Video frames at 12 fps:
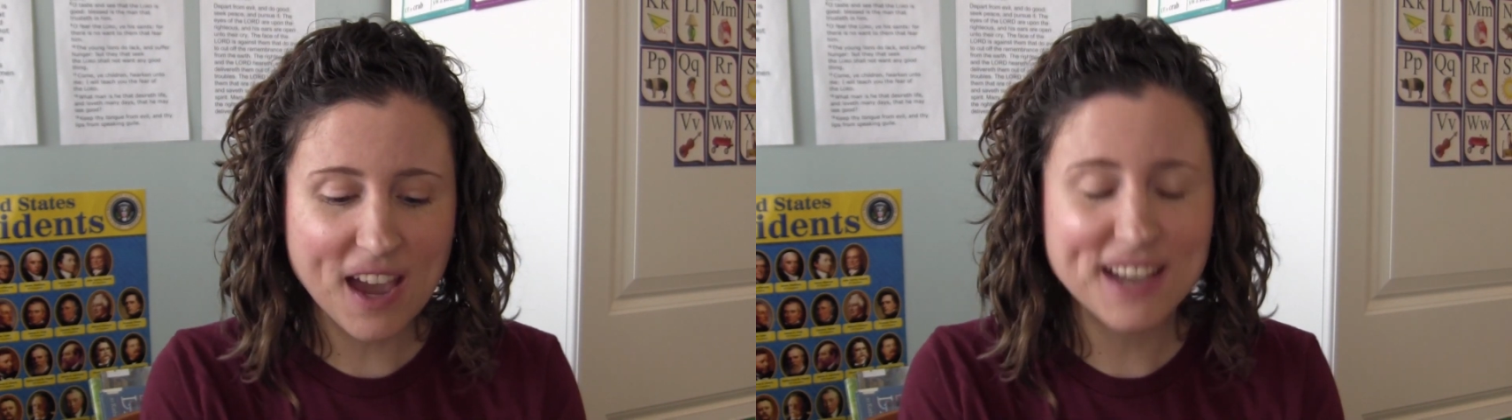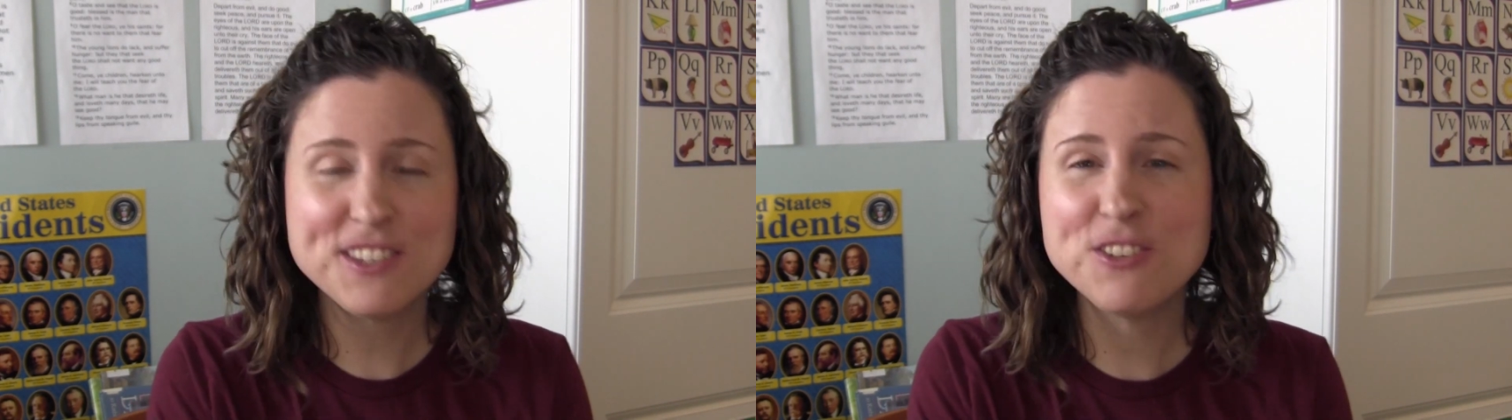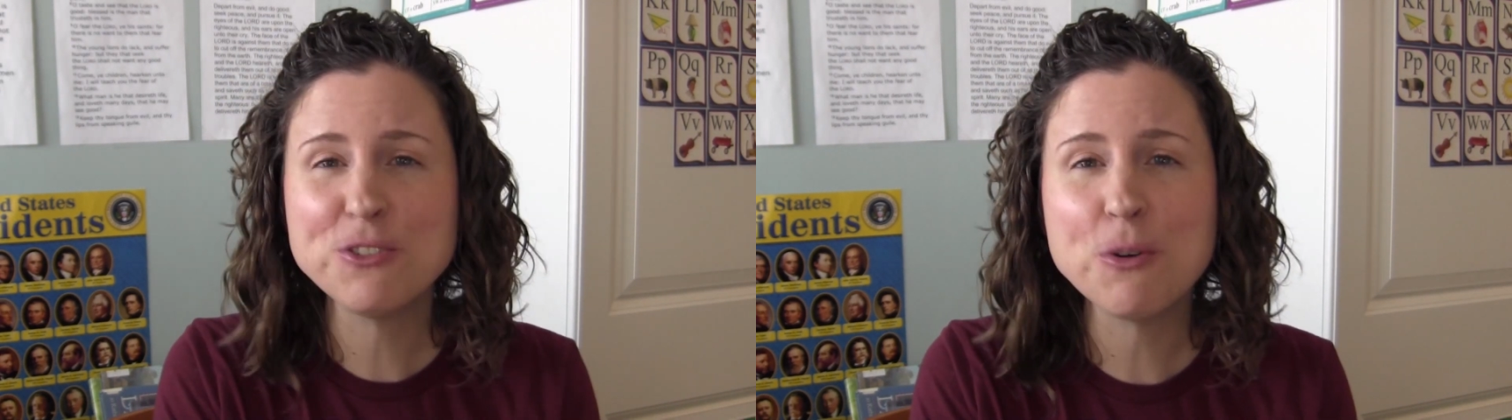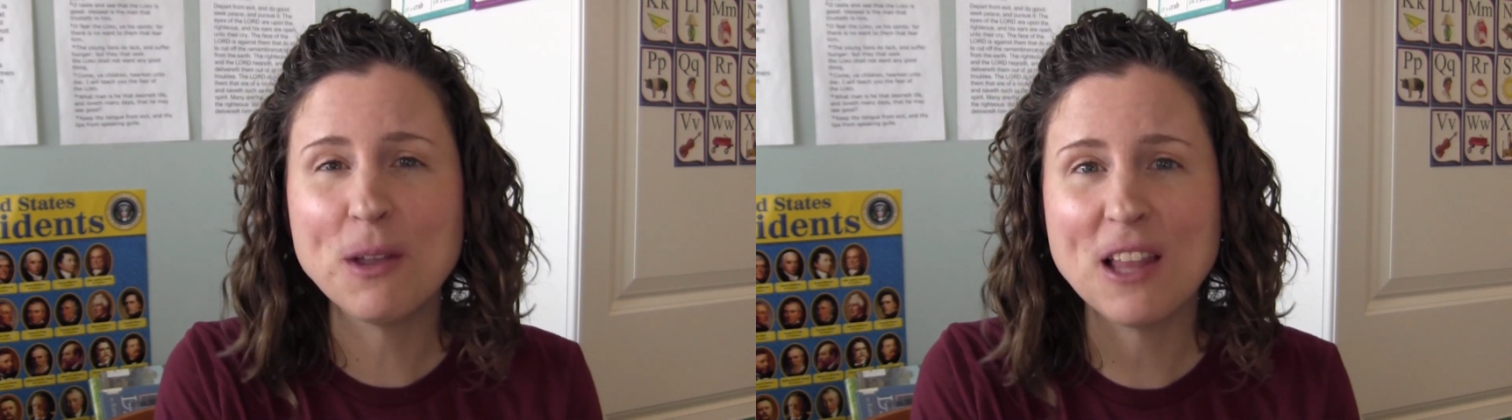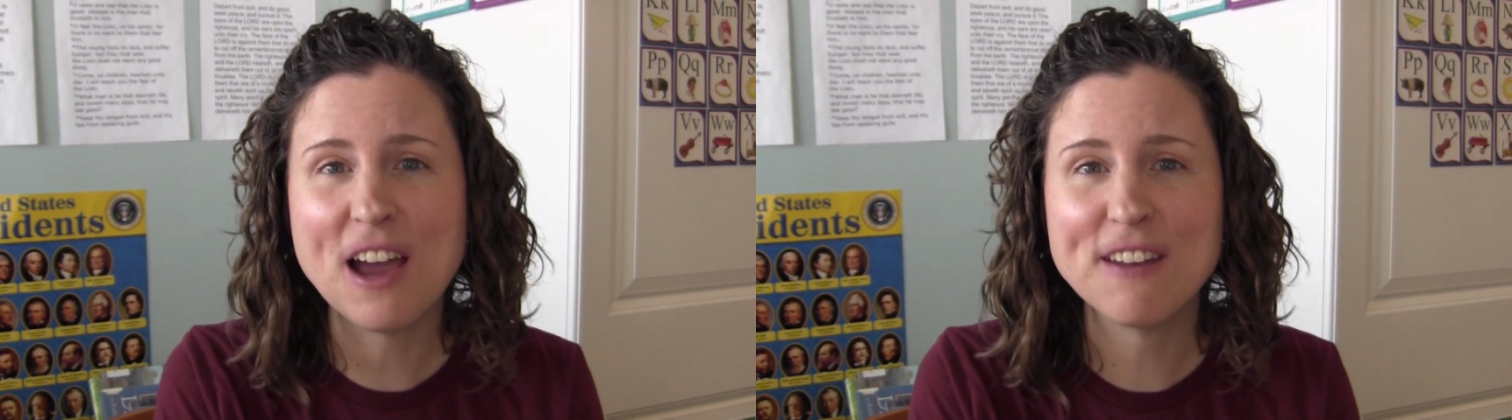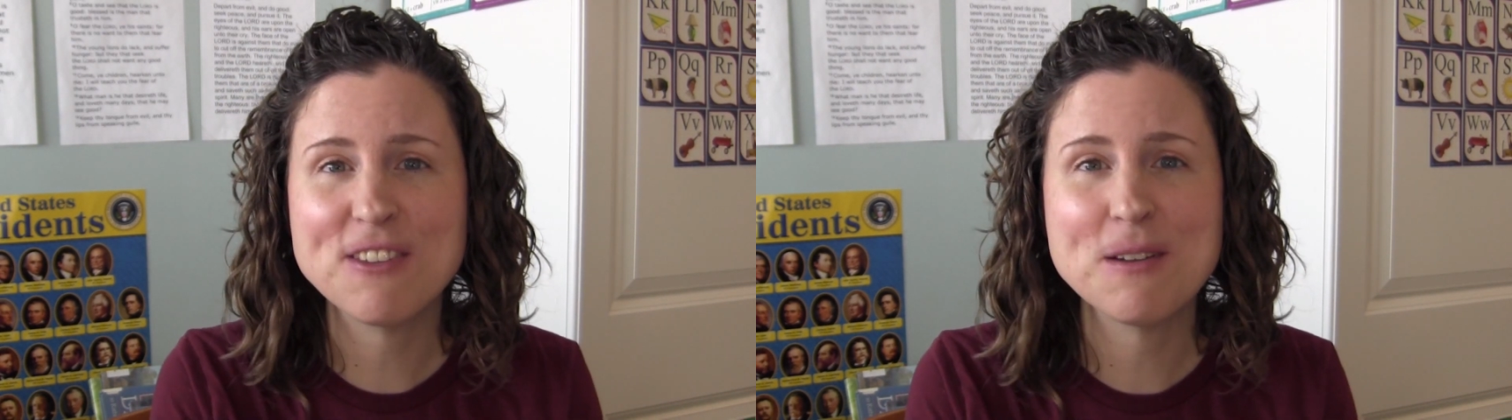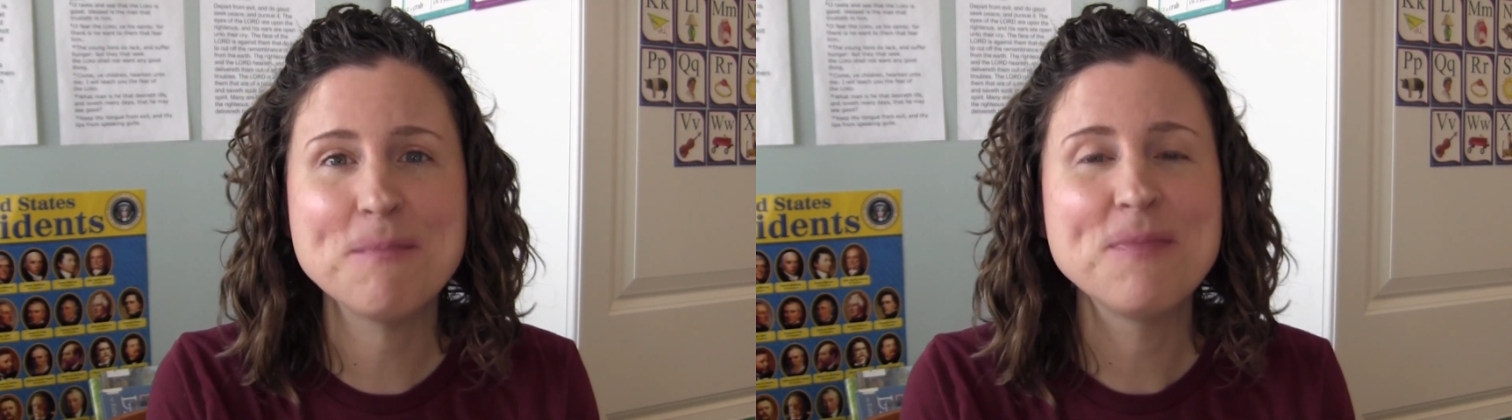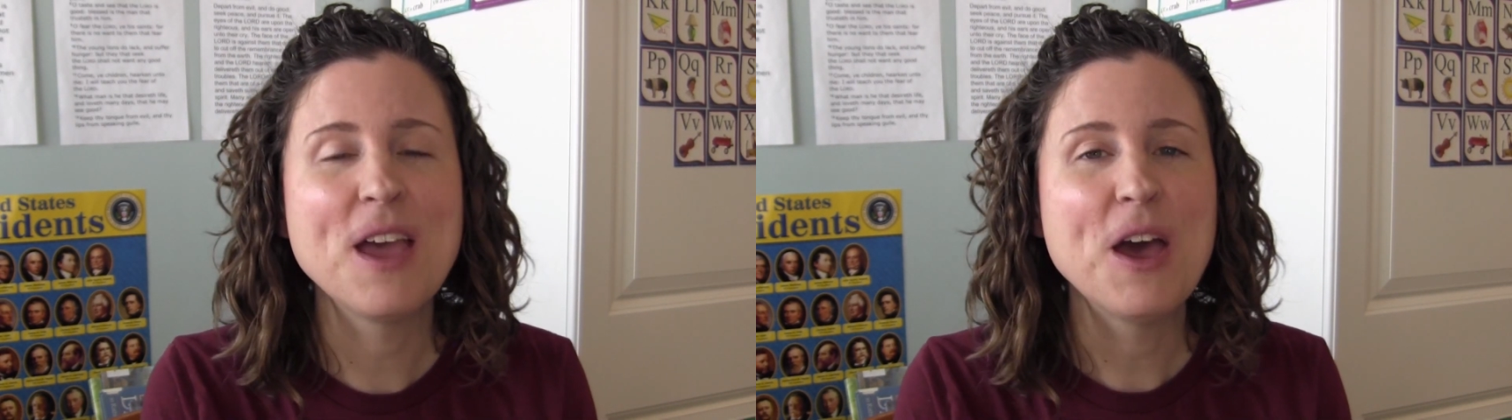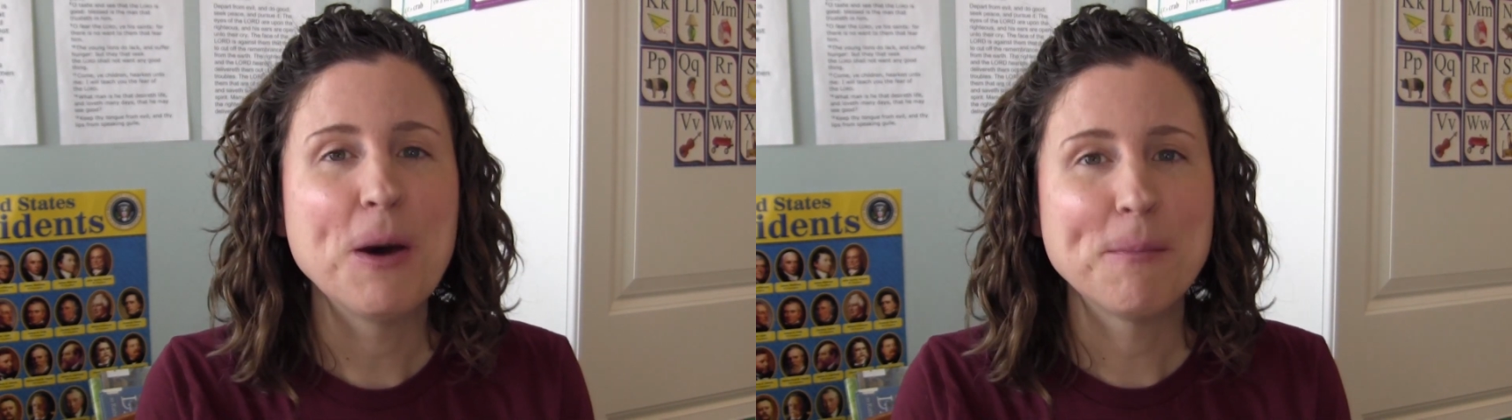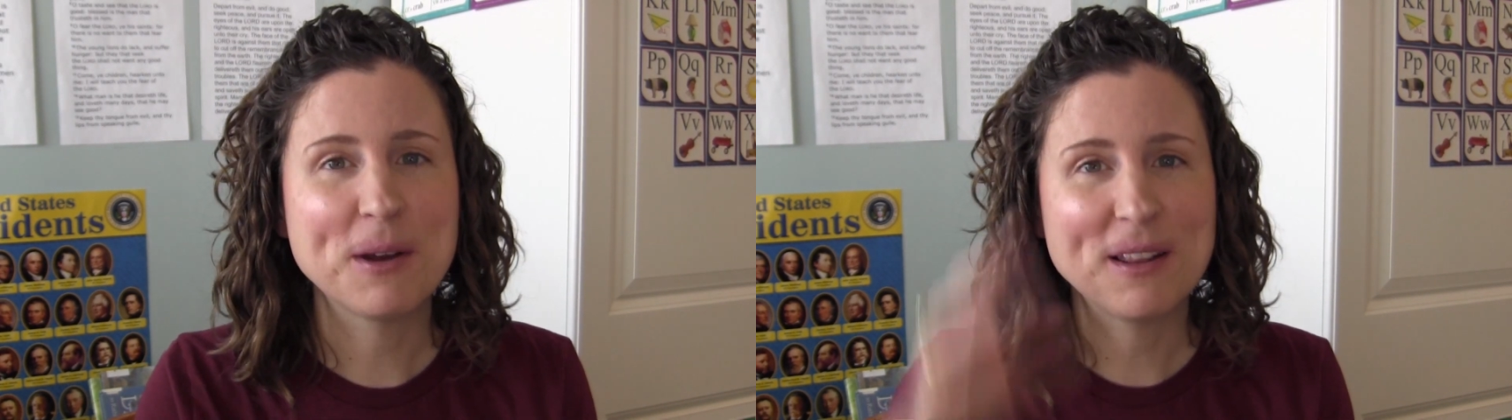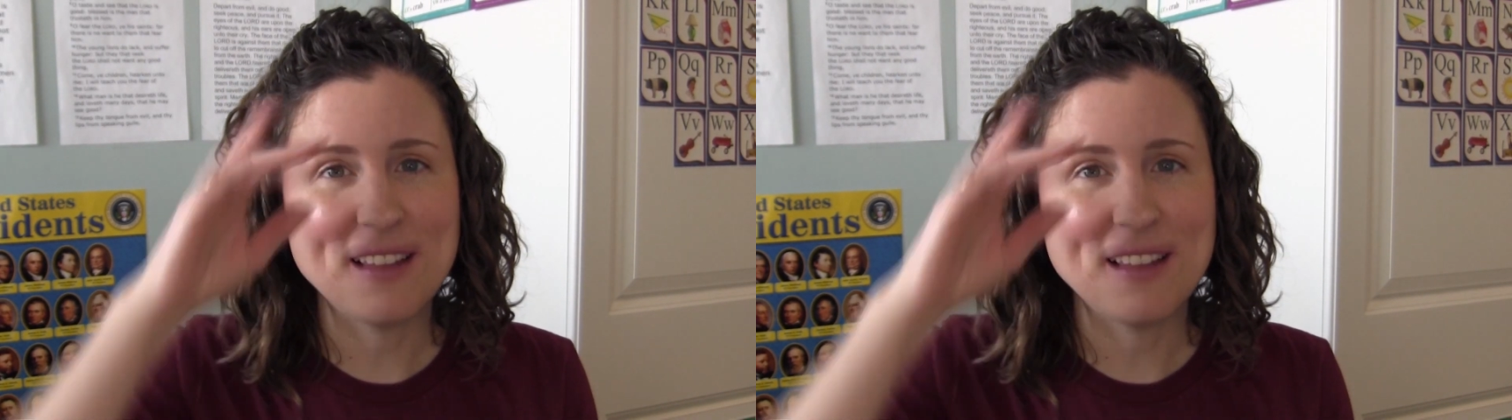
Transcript: I still know a lot of them, but